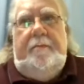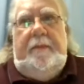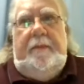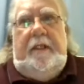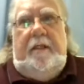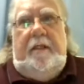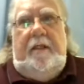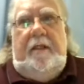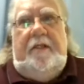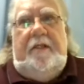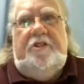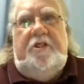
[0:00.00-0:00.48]

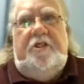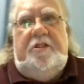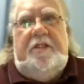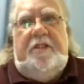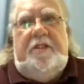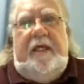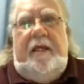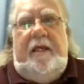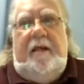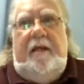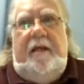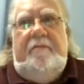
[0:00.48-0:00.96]
Let's just
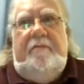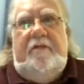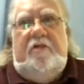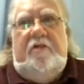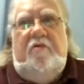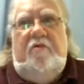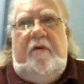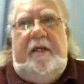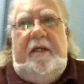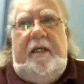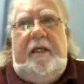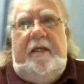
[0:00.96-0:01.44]
say
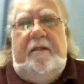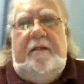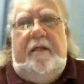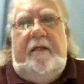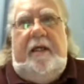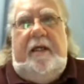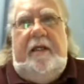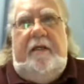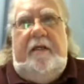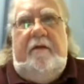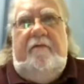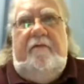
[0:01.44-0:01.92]
11:20 at
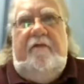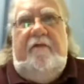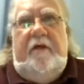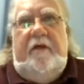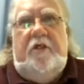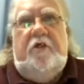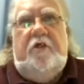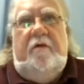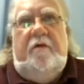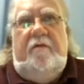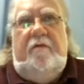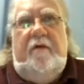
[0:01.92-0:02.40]
night in a
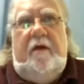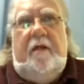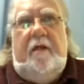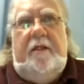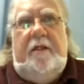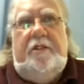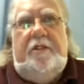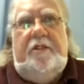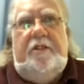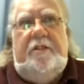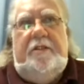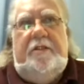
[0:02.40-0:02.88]
fishing
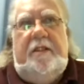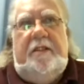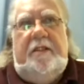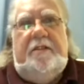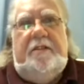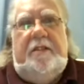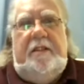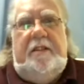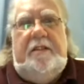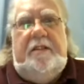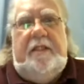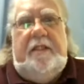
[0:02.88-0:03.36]
village in
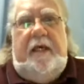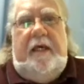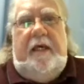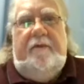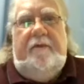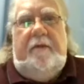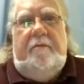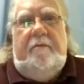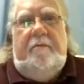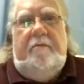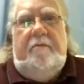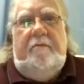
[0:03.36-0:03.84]

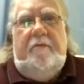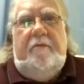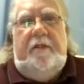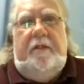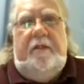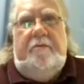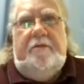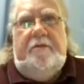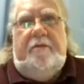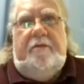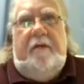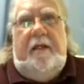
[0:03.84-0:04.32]
67 with
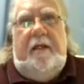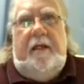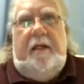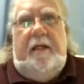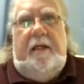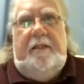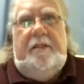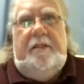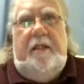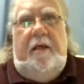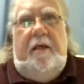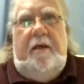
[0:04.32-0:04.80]
no
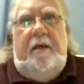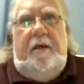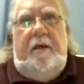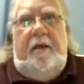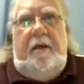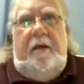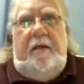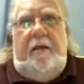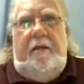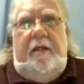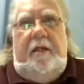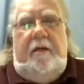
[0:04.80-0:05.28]
streetlights.
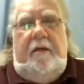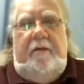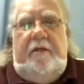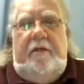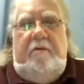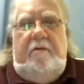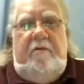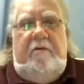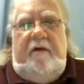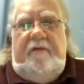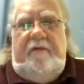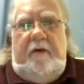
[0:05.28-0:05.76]

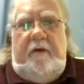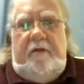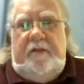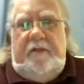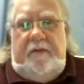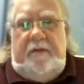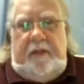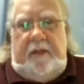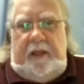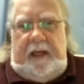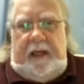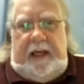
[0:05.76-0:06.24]
UFOs
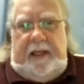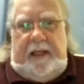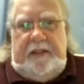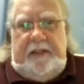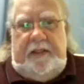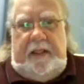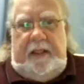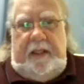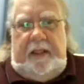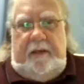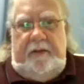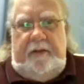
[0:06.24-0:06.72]
were the
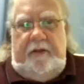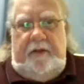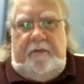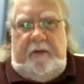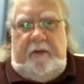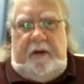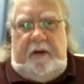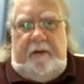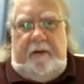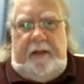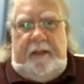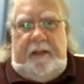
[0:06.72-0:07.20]
last thing on your
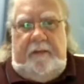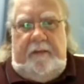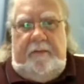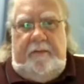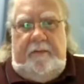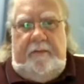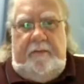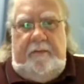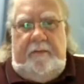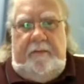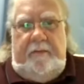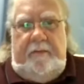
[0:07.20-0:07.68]
mind.
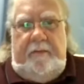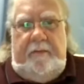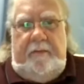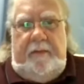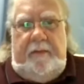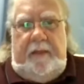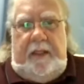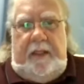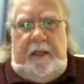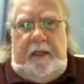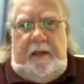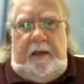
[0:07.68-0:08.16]

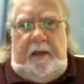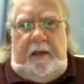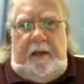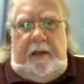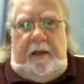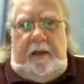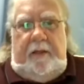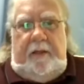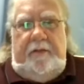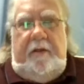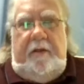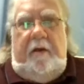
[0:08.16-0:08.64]

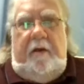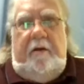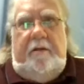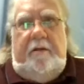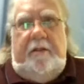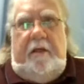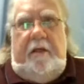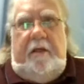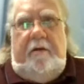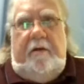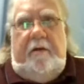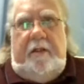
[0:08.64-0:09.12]

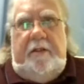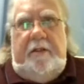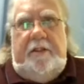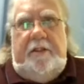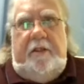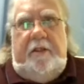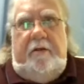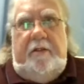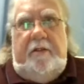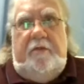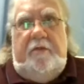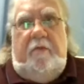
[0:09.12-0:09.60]
Their
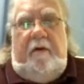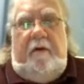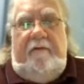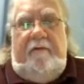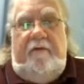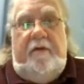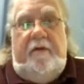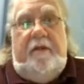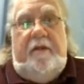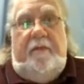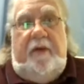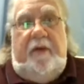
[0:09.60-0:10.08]
concerns were
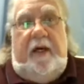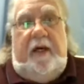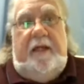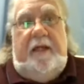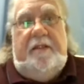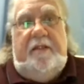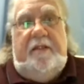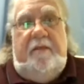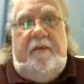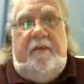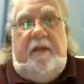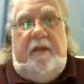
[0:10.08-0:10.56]
for the
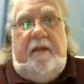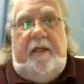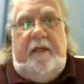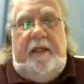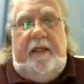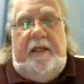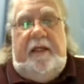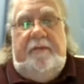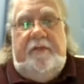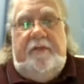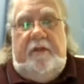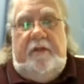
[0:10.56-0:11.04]

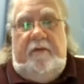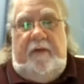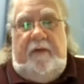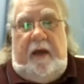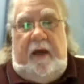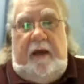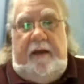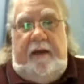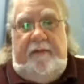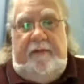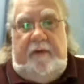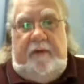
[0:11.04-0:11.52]
possibility of
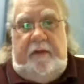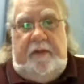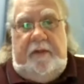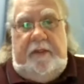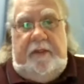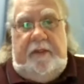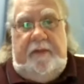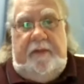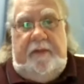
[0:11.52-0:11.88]
survivors.